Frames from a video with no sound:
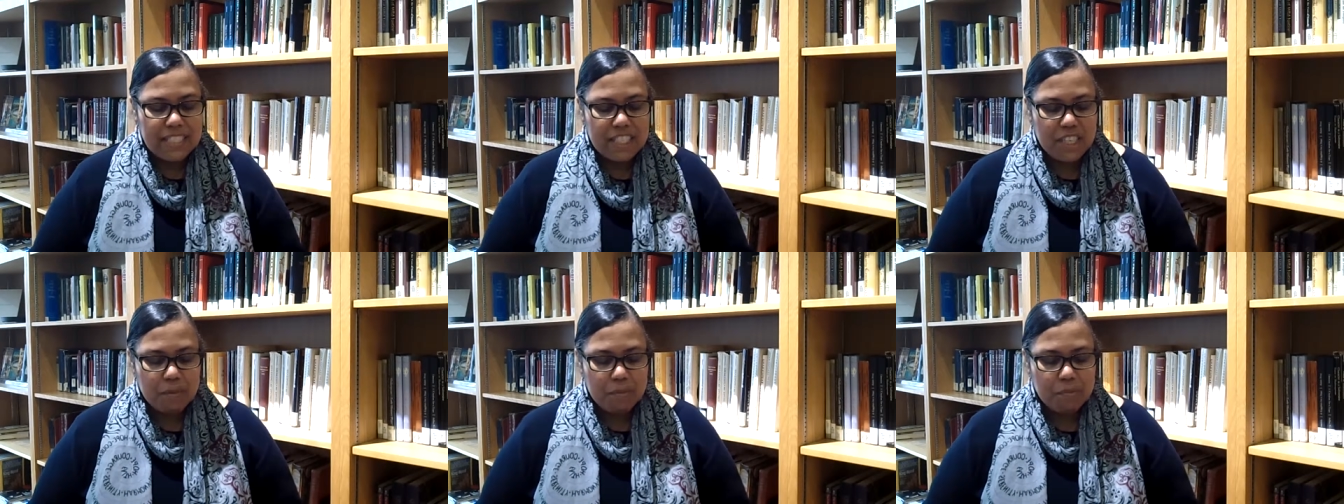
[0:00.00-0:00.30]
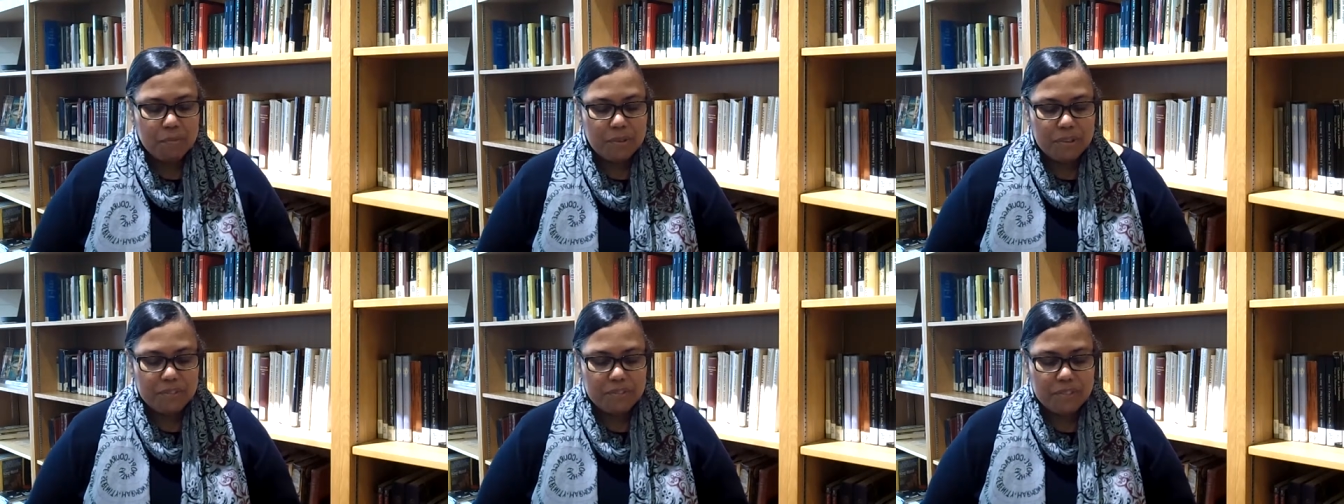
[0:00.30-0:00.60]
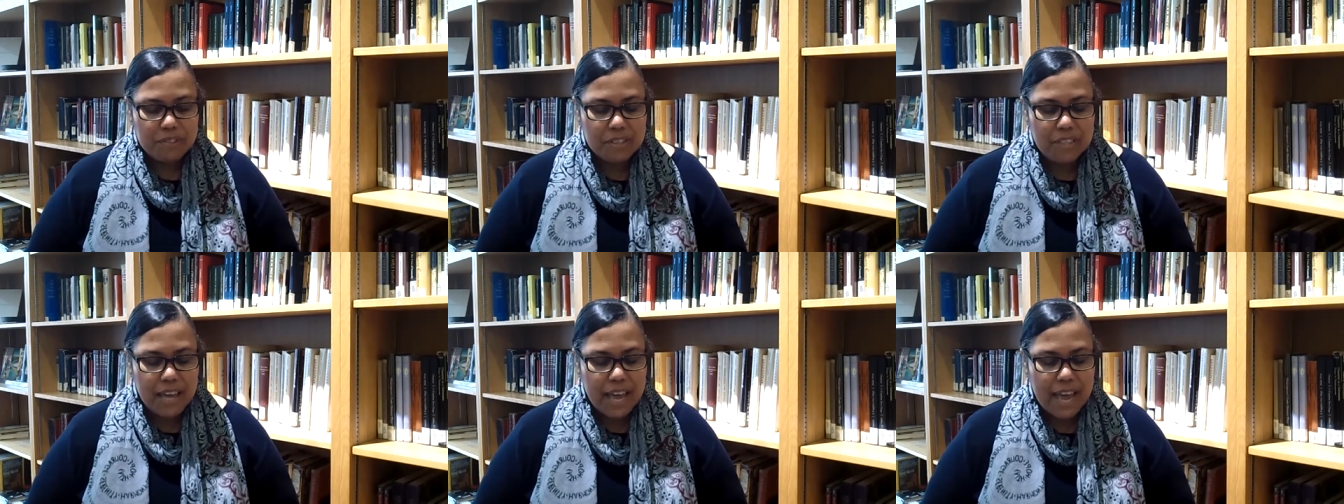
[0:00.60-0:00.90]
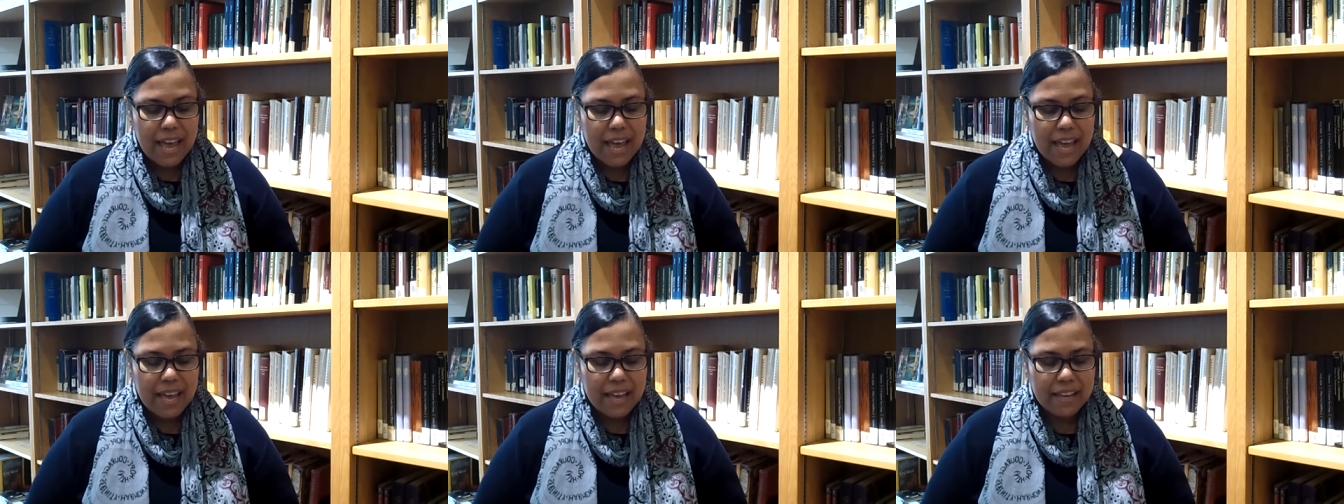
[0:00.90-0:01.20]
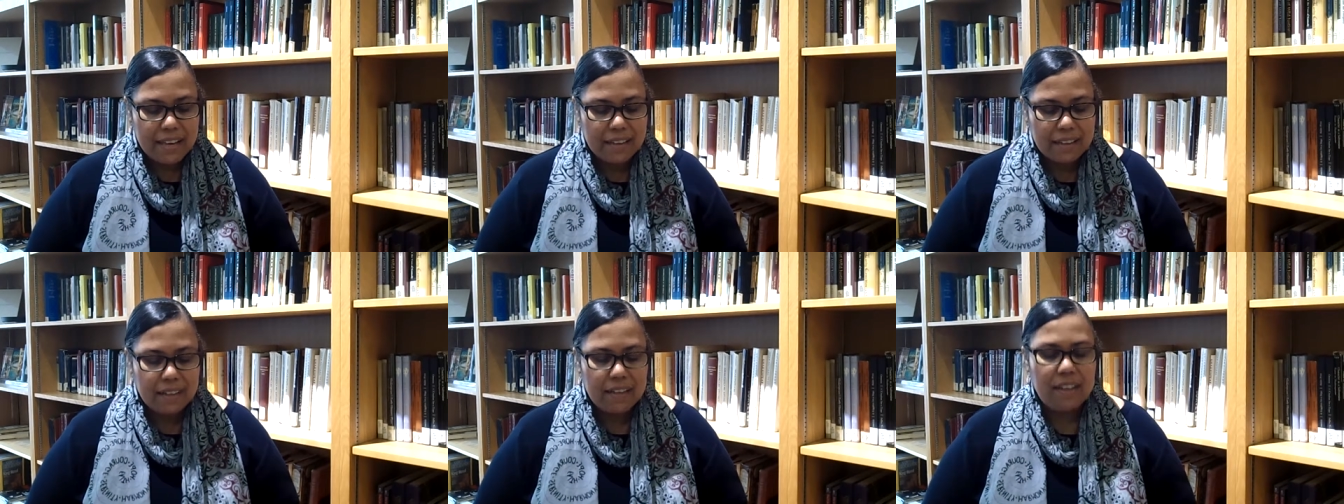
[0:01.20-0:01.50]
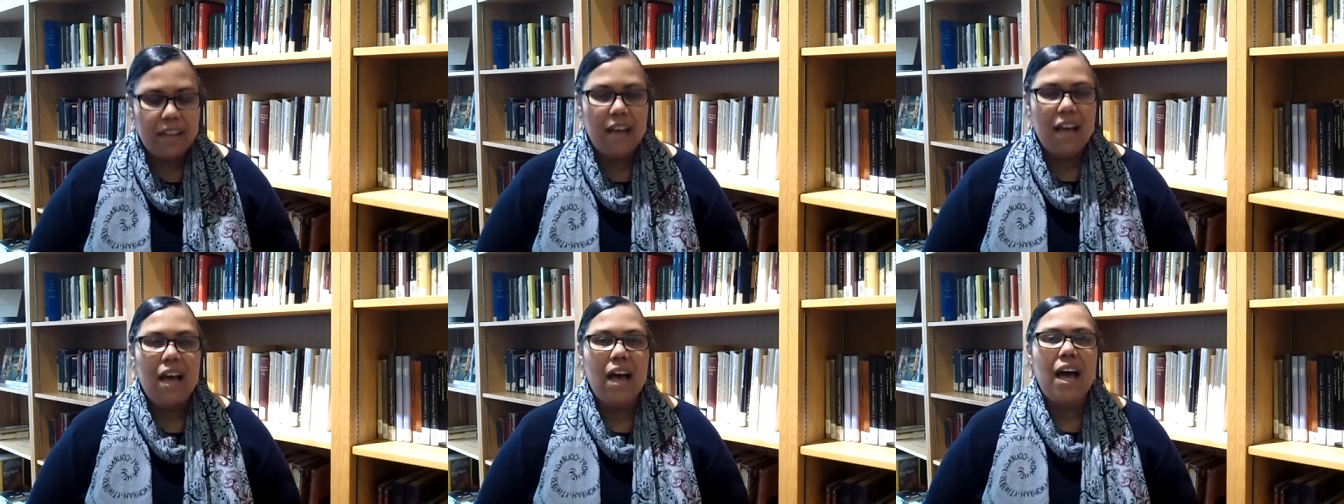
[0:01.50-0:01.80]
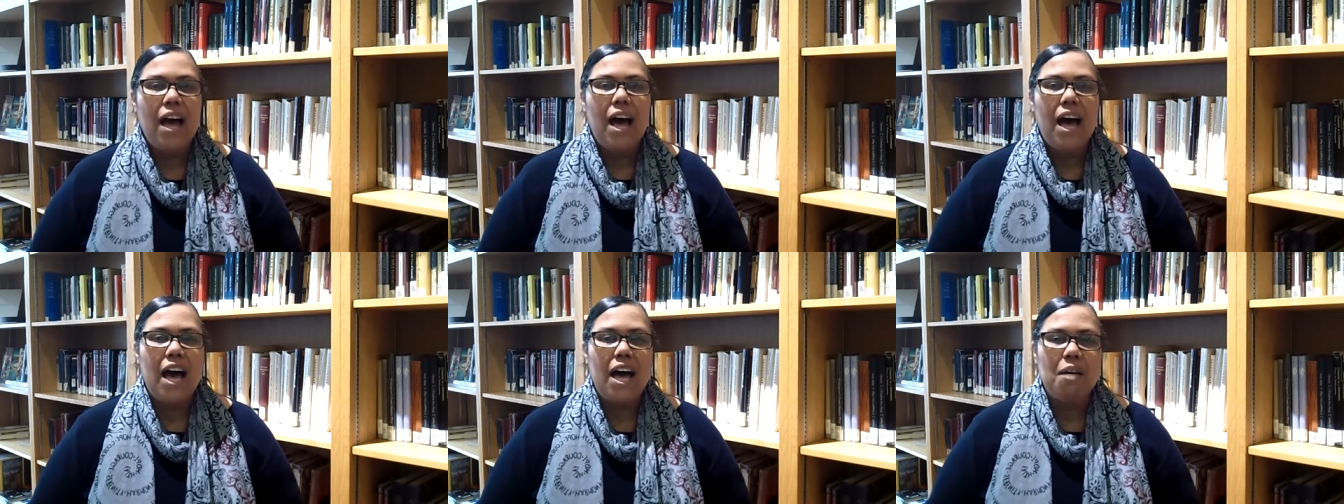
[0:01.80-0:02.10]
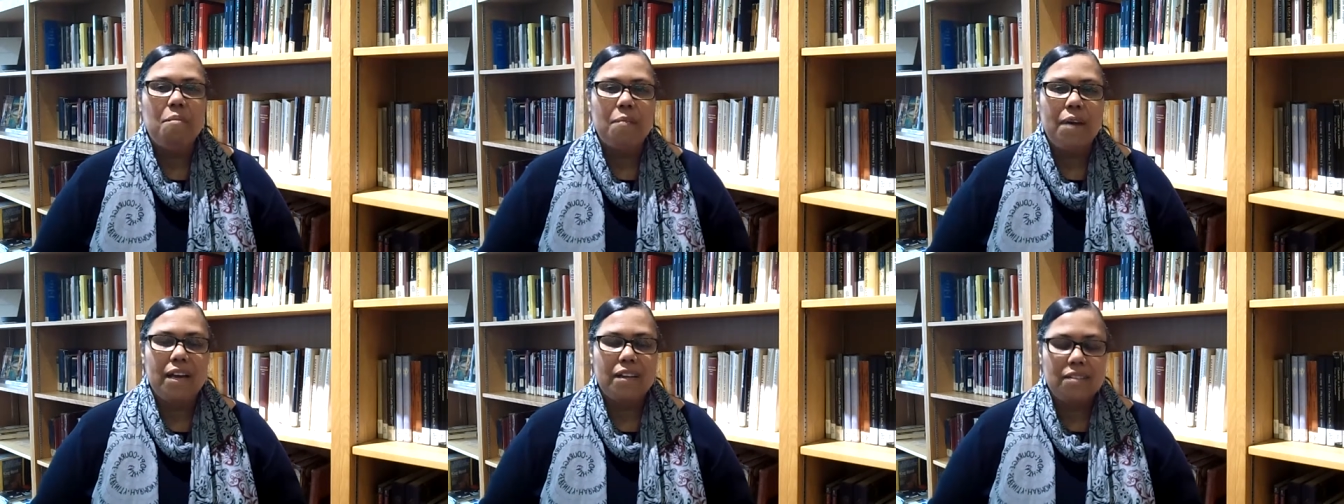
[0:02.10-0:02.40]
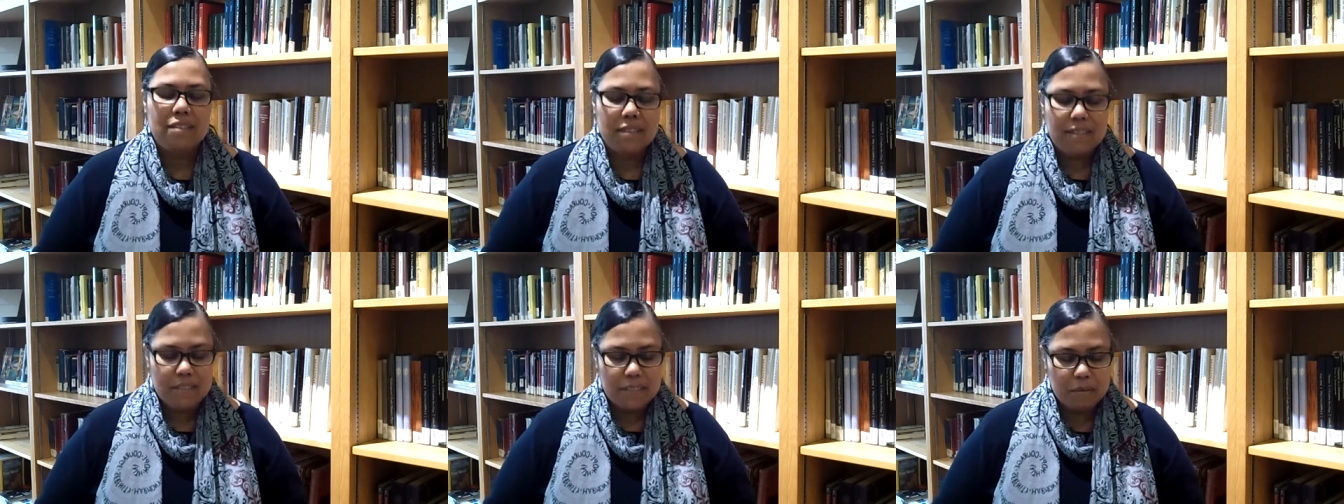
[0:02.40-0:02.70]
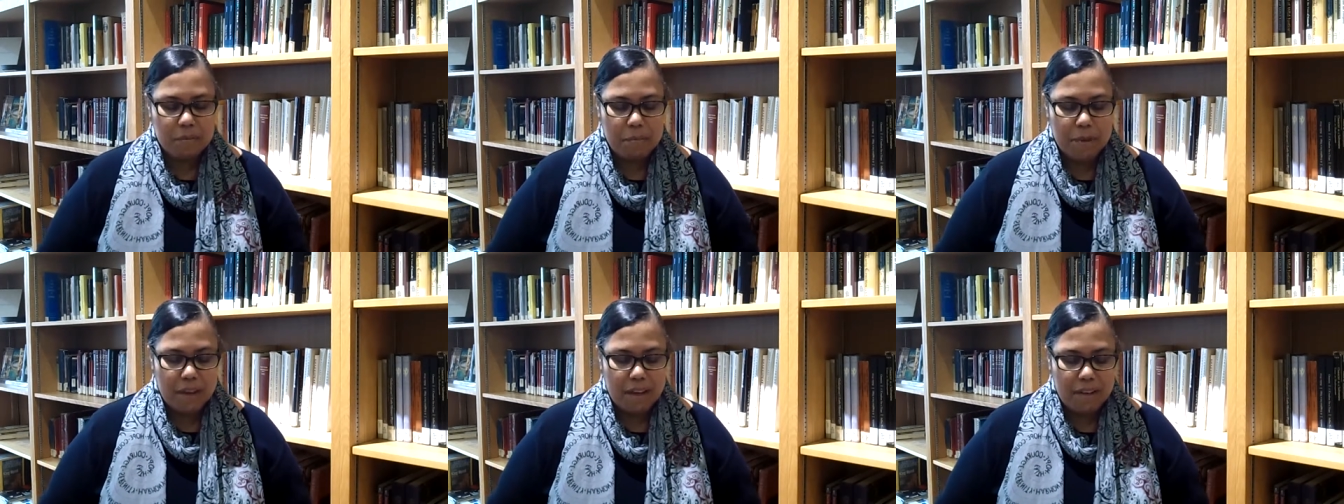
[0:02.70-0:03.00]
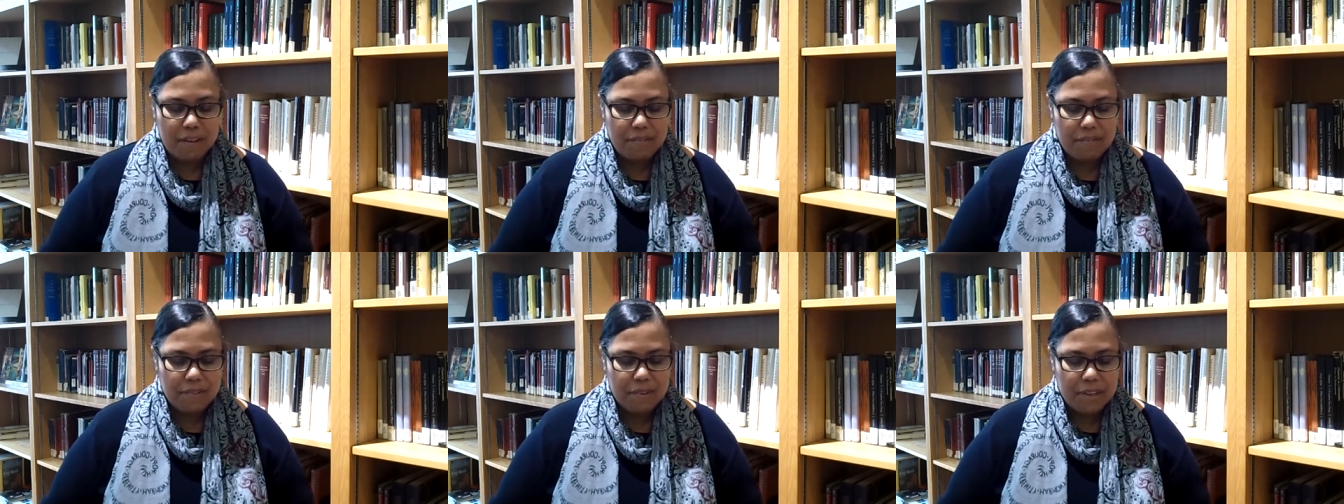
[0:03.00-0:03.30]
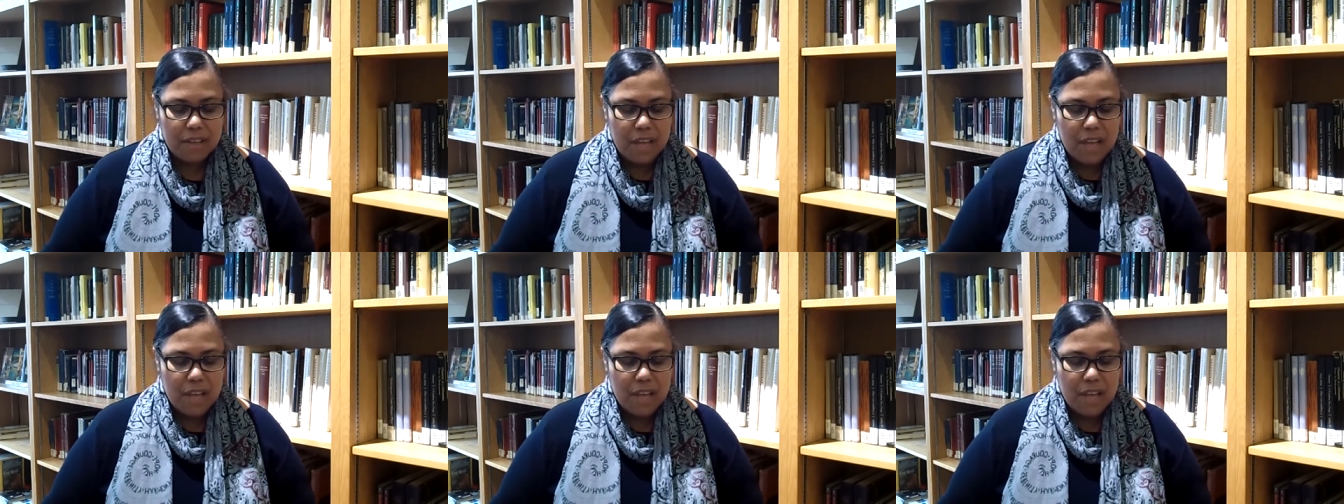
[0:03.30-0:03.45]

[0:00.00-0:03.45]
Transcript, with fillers: Deep rivers ahead, high mountains above.